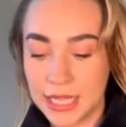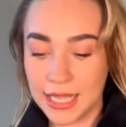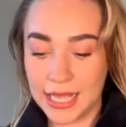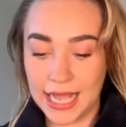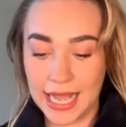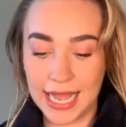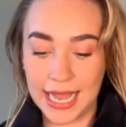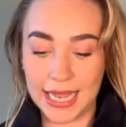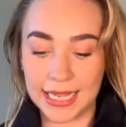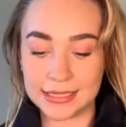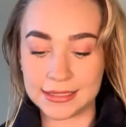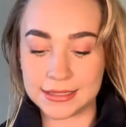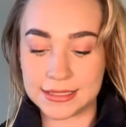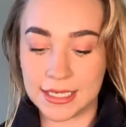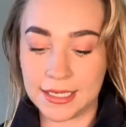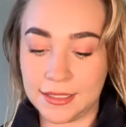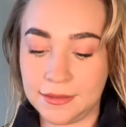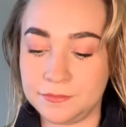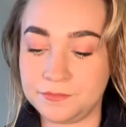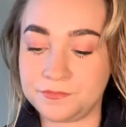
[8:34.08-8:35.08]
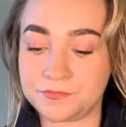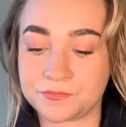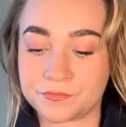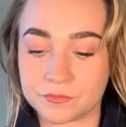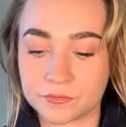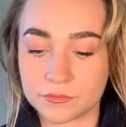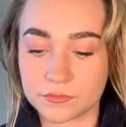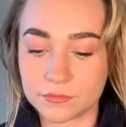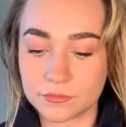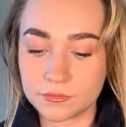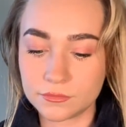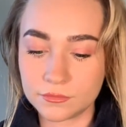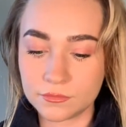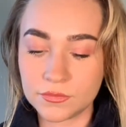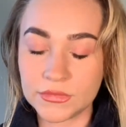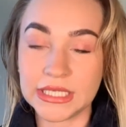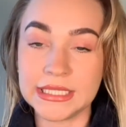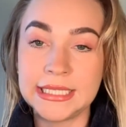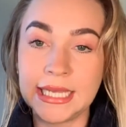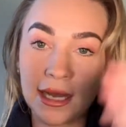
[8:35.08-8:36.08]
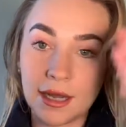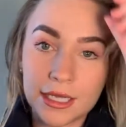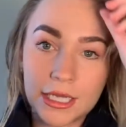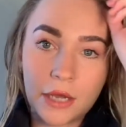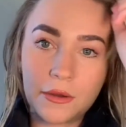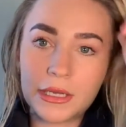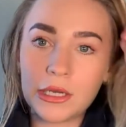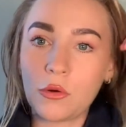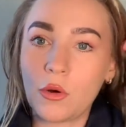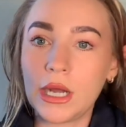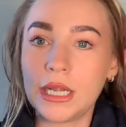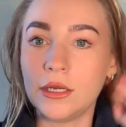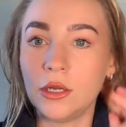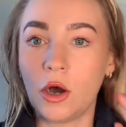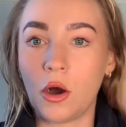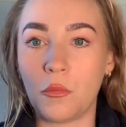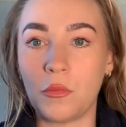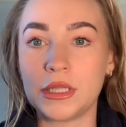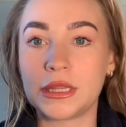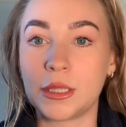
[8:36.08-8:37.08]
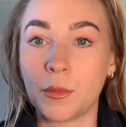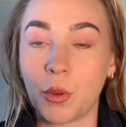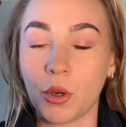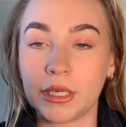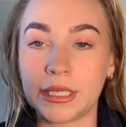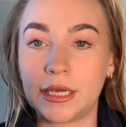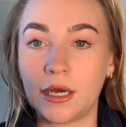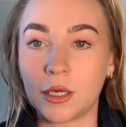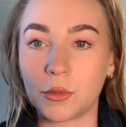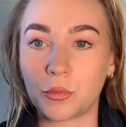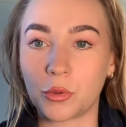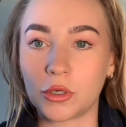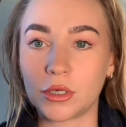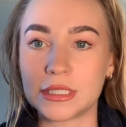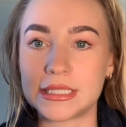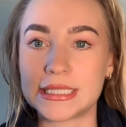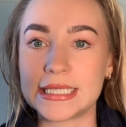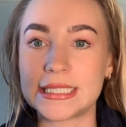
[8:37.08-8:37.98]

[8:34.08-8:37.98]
And yeah, I go in quite a lot with the Bodyguard product.